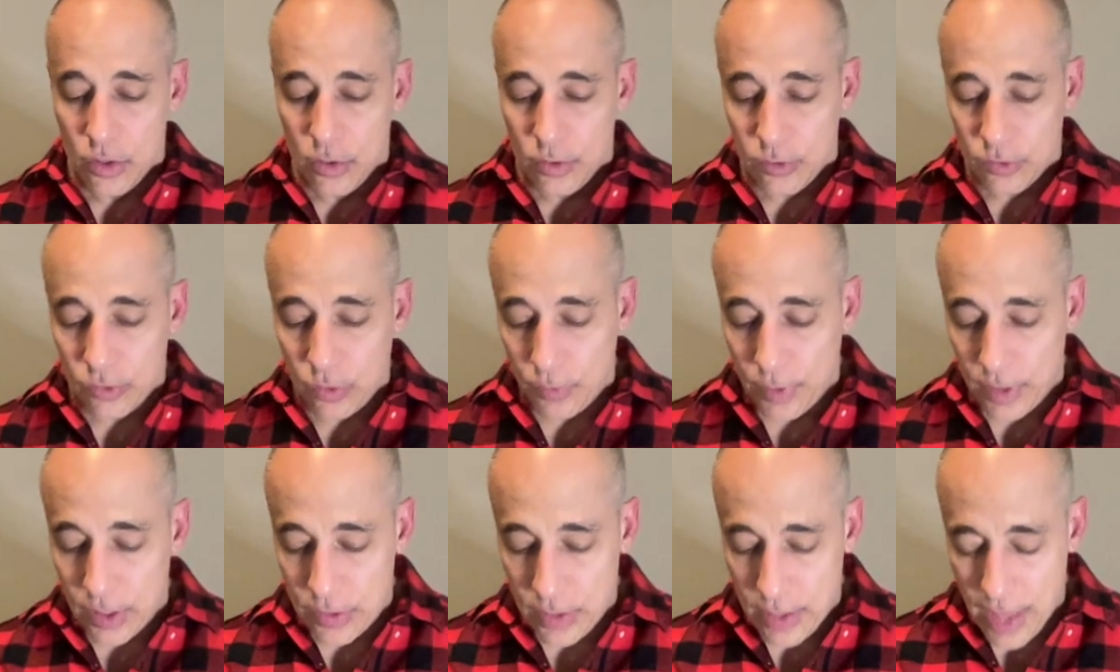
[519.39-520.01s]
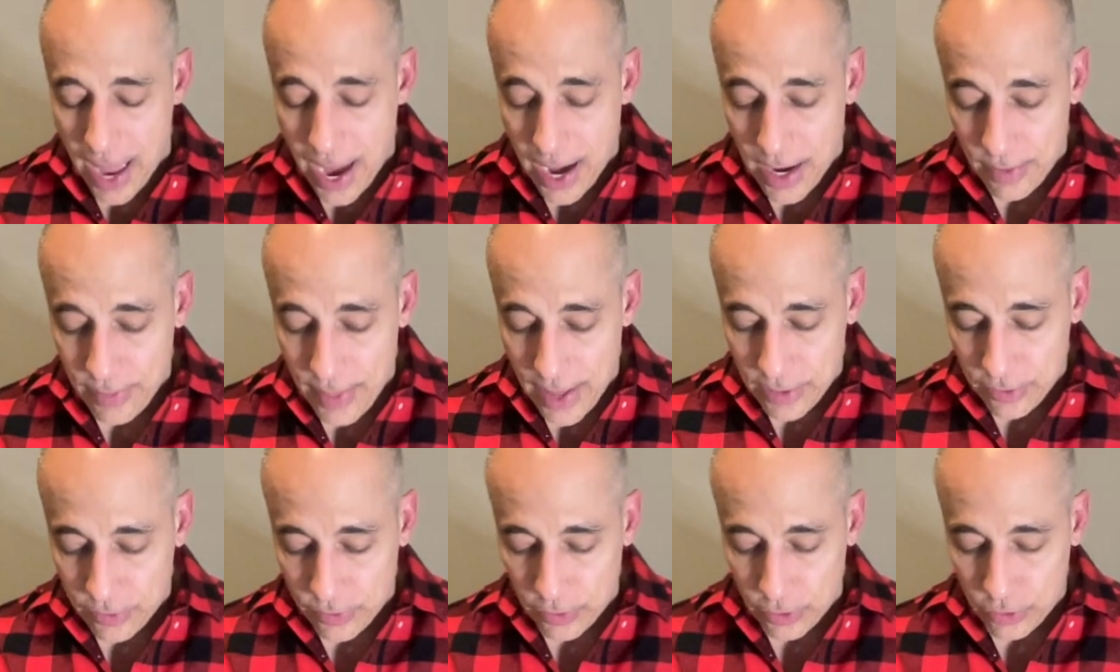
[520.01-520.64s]
So they added
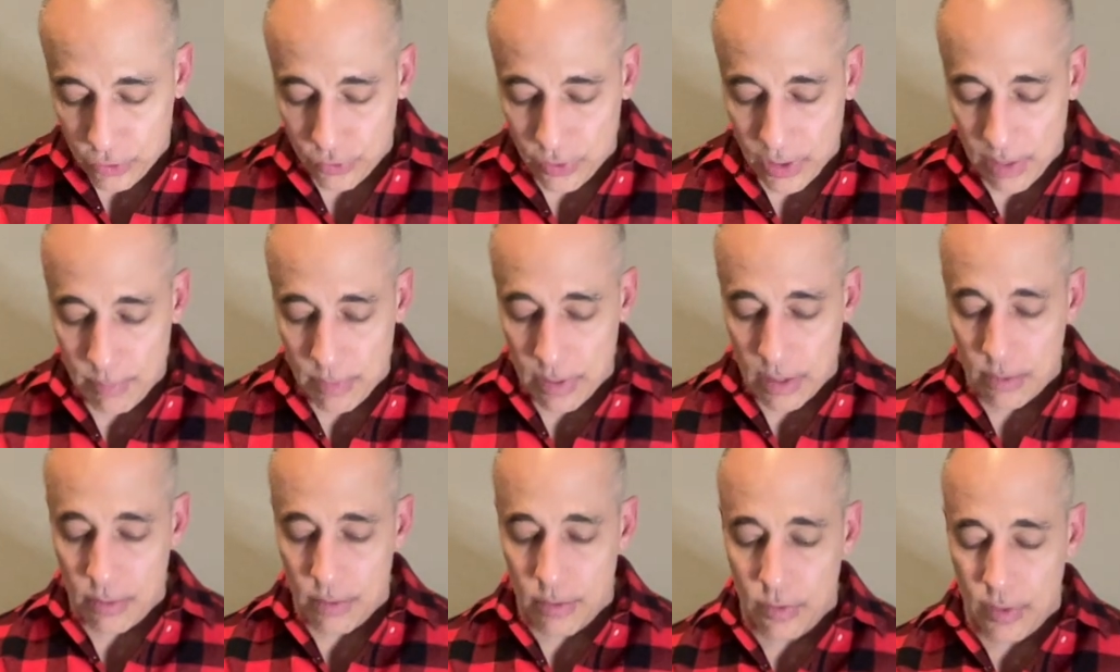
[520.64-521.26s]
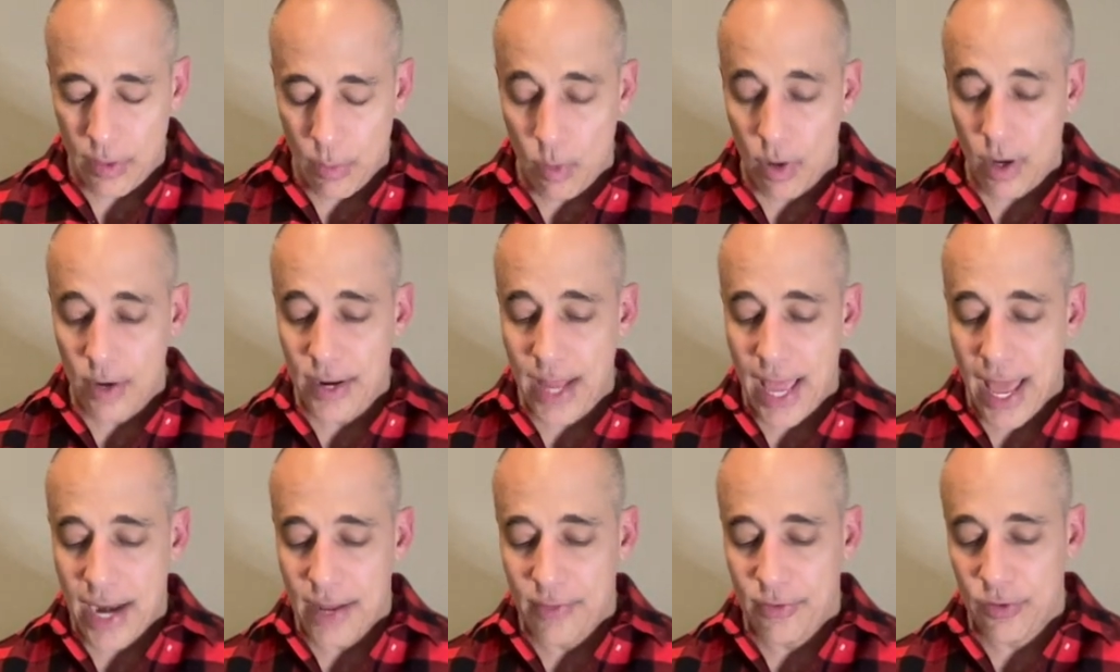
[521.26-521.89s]
that to the treatment. They wanted to
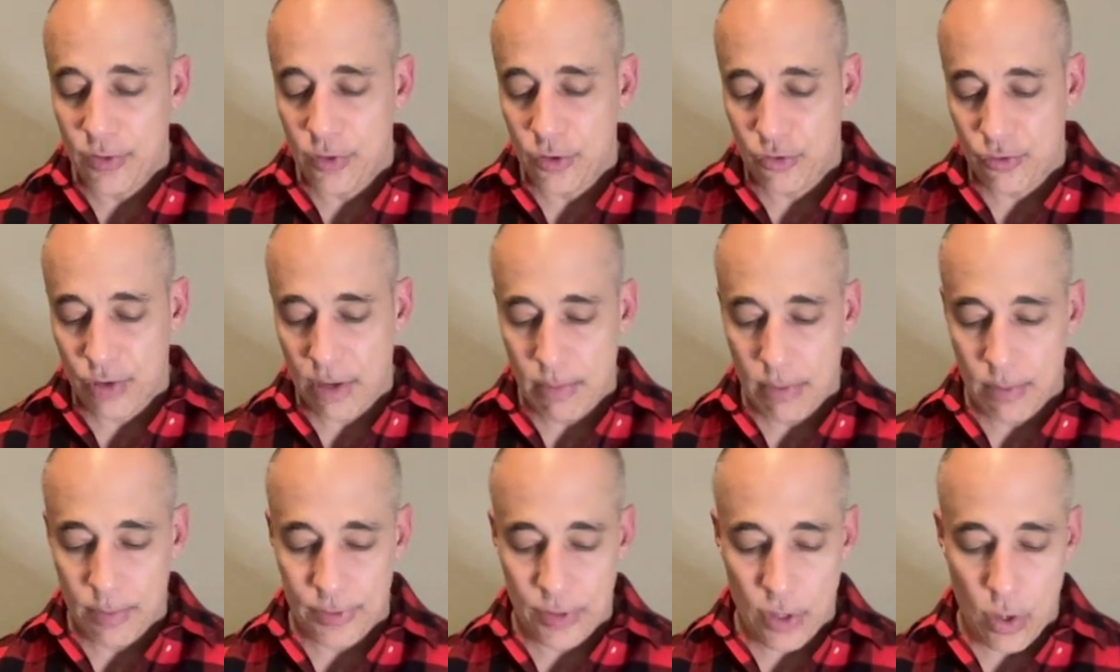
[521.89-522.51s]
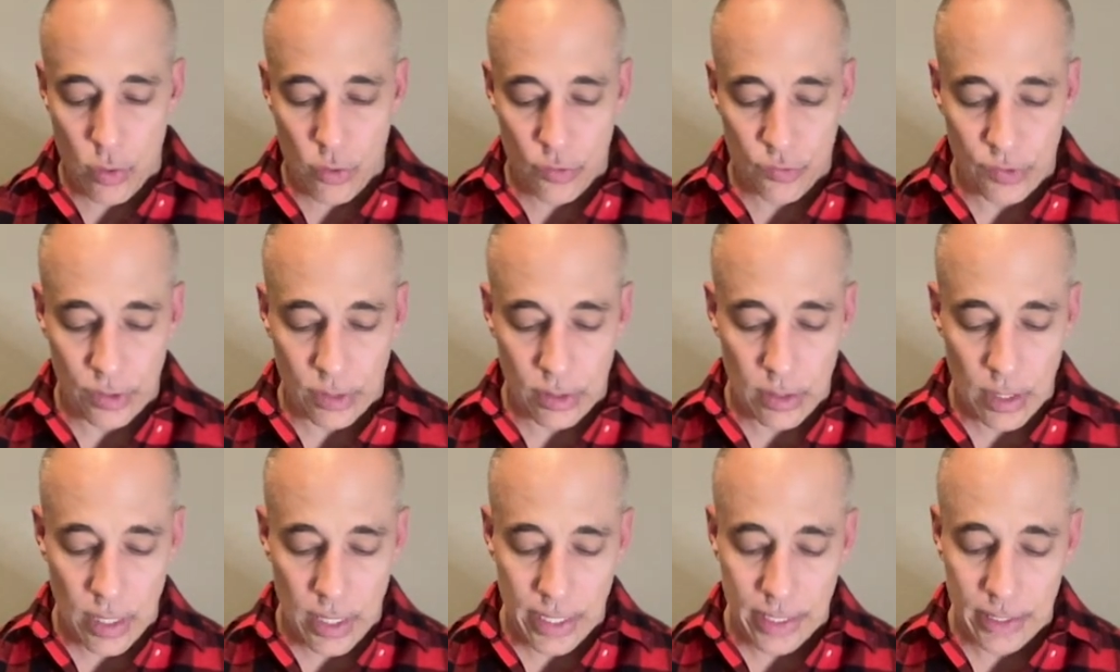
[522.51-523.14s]
add it to the treatment, but the owners
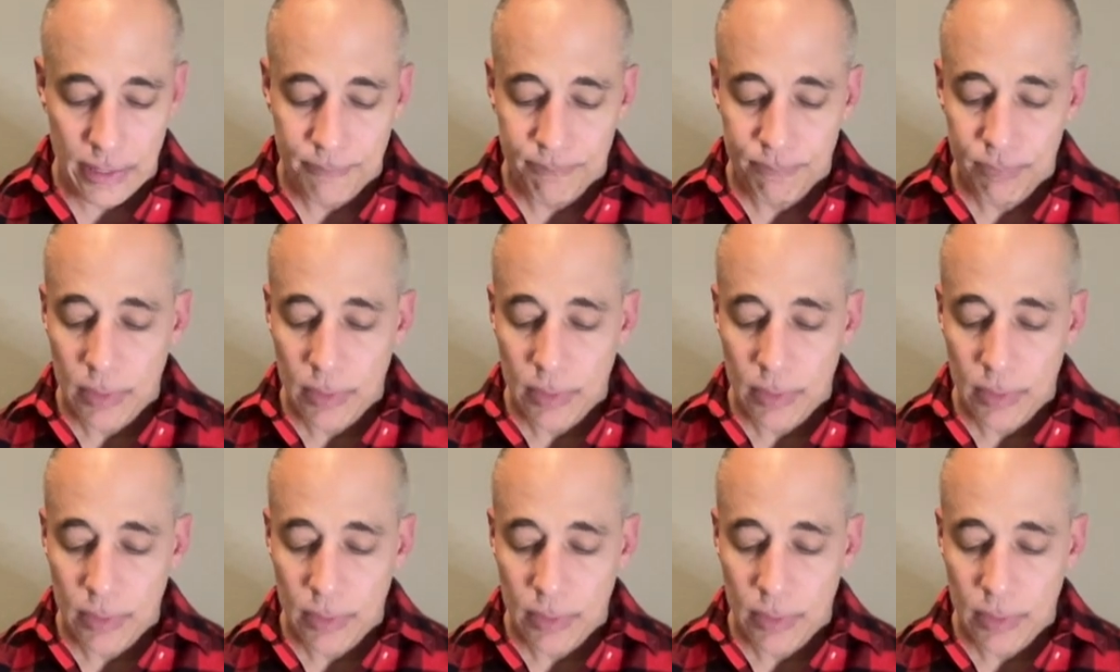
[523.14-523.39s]
declined.